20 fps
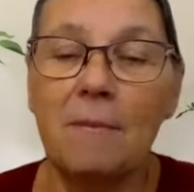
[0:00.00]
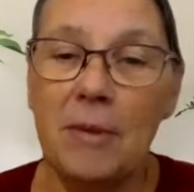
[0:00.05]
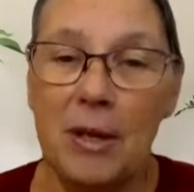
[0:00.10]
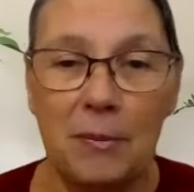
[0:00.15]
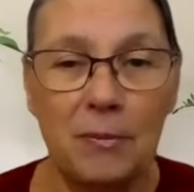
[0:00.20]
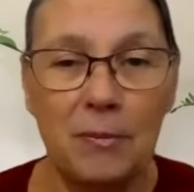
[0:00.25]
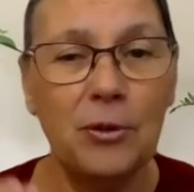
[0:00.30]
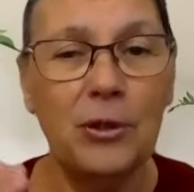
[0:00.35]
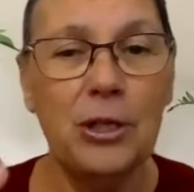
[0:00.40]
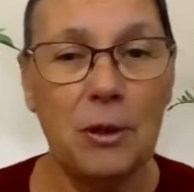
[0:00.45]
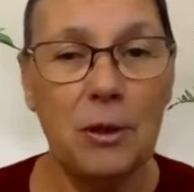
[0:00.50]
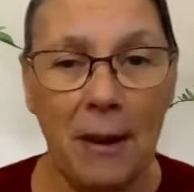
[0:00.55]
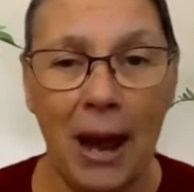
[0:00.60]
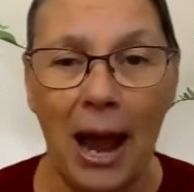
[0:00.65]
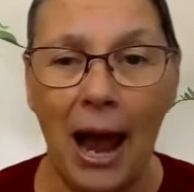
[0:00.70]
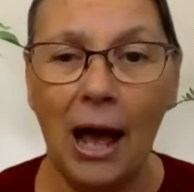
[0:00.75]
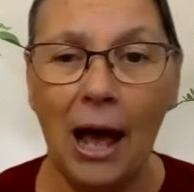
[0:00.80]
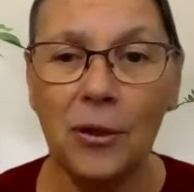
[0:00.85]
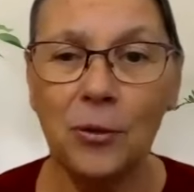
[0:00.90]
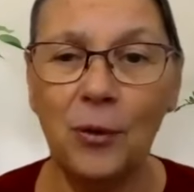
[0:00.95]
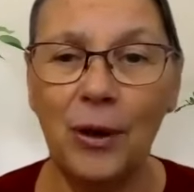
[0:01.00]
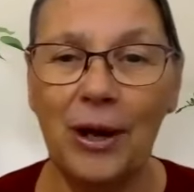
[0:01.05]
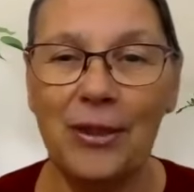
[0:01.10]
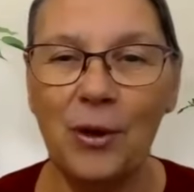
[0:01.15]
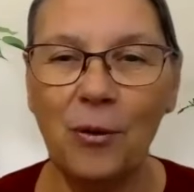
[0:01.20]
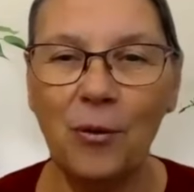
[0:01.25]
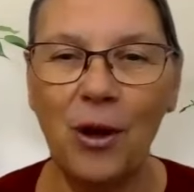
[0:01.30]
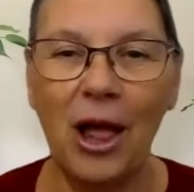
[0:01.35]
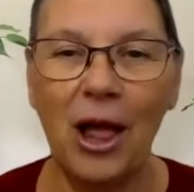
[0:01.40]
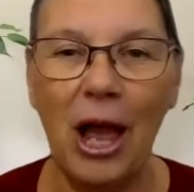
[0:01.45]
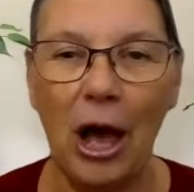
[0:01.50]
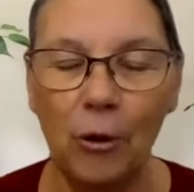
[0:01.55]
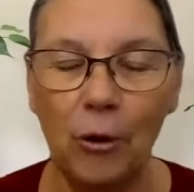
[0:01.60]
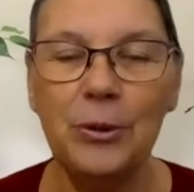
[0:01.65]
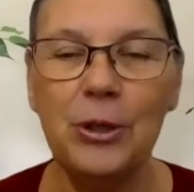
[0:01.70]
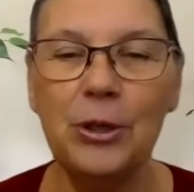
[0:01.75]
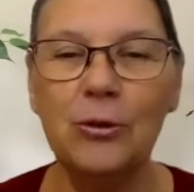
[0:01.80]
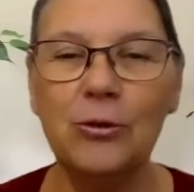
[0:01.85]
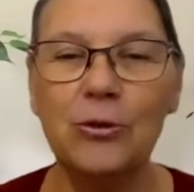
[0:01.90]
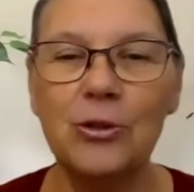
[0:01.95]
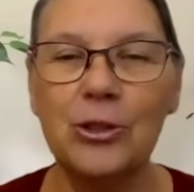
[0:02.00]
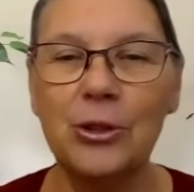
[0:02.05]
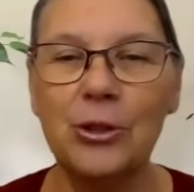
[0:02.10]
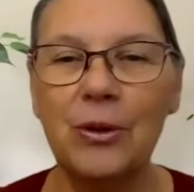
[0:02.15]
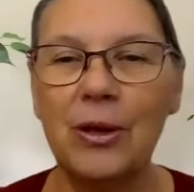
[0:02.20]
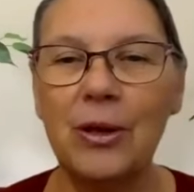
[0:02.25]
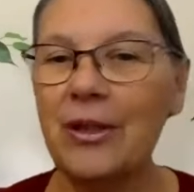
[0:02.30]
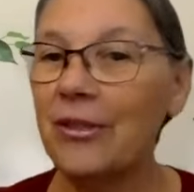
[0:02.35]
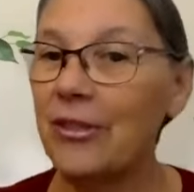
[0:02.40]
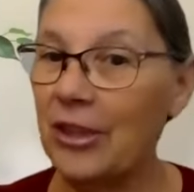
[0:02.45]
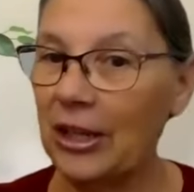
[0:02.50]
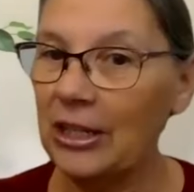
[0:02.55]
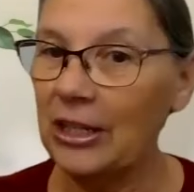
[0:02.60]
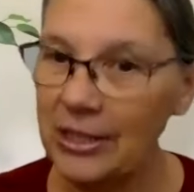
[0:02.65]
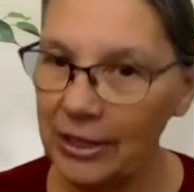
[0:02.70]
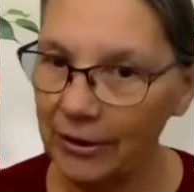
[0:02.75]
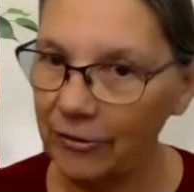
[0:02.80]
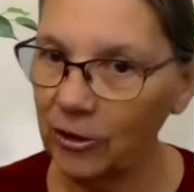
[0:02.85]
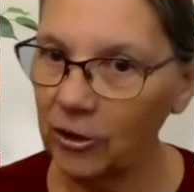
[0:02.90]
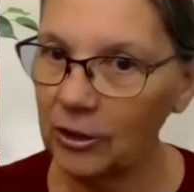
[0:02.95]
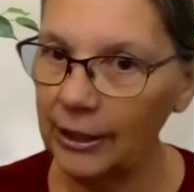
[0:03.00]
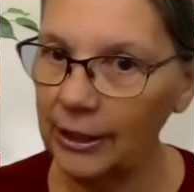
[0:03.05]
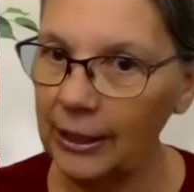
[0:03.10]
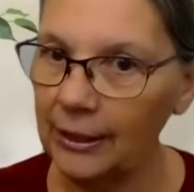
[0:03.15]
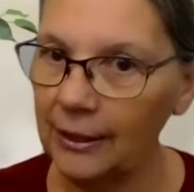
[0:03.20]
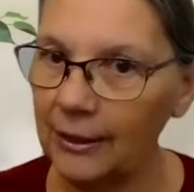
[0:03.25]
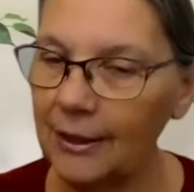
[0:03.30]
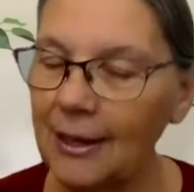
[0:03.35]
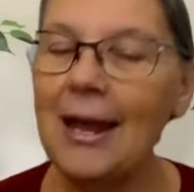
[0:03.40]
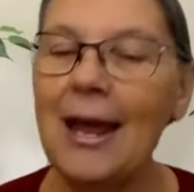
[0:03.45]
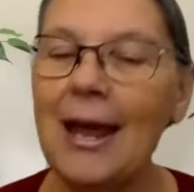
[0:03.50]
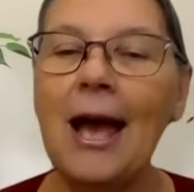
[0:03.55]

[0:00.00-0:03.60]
people in your pathway that will help you to think differently,